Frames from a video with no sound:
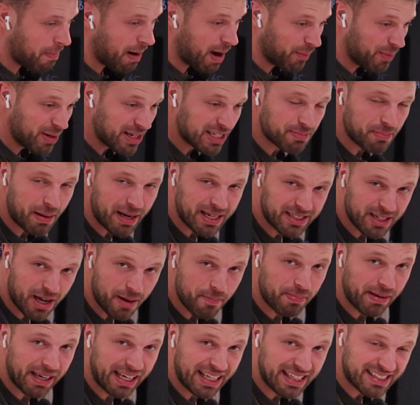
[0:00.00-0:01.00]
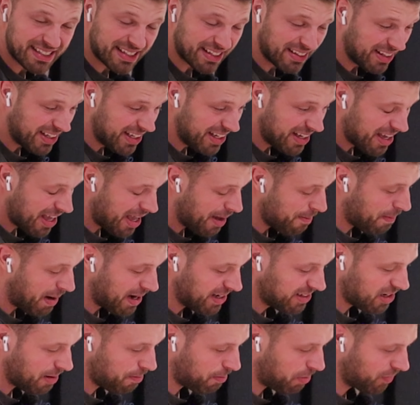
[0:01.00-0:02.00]
my wrist might dump instantly. It
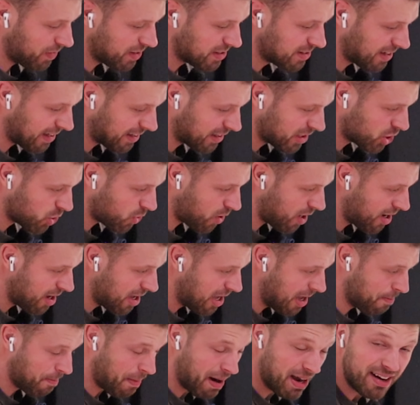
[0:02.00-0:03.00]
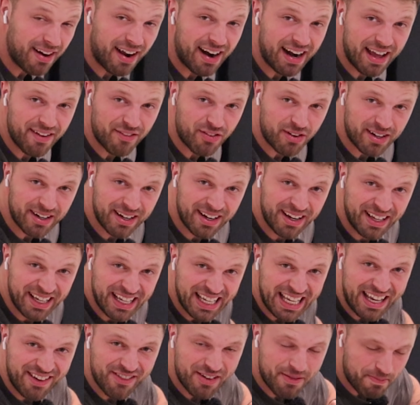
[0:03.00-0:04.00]
might dump on the second try. It might not ever
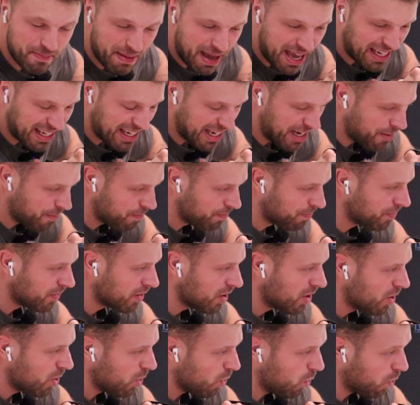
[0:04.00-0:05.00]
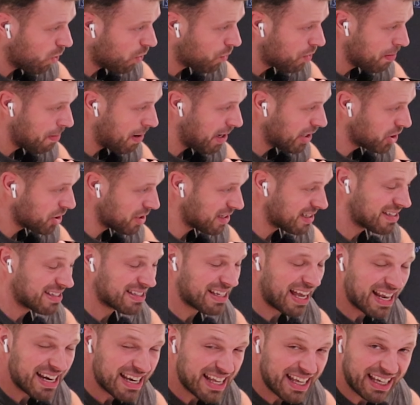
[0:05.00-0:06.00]
even make it, or we might just
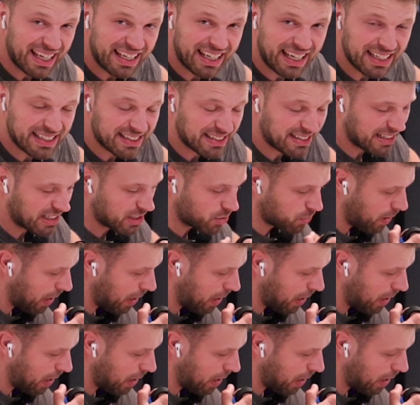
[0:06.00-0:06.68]
send it and get 6